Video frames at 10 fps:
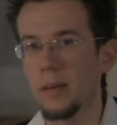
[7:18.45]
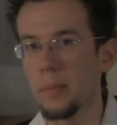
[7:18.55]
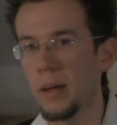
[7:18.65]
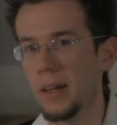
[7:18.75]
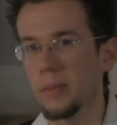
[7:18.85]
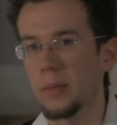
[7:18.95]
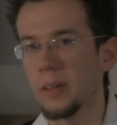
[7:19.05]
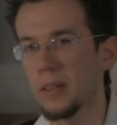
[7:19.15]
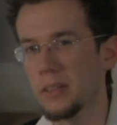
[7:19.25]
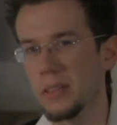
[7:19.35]
but
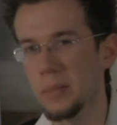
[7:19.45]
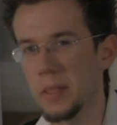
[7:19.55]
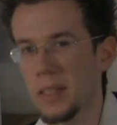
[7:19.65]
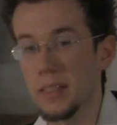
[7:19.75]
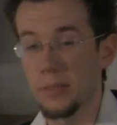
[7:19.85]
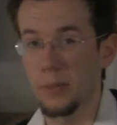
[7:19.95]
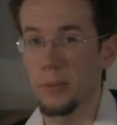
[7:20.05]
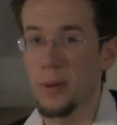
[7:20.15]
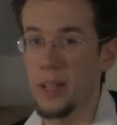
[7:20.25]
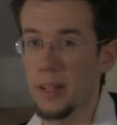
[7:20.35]
we're using them in a
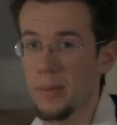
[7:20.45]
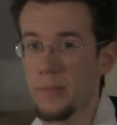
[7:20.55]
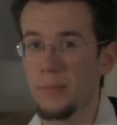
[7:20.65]
different way.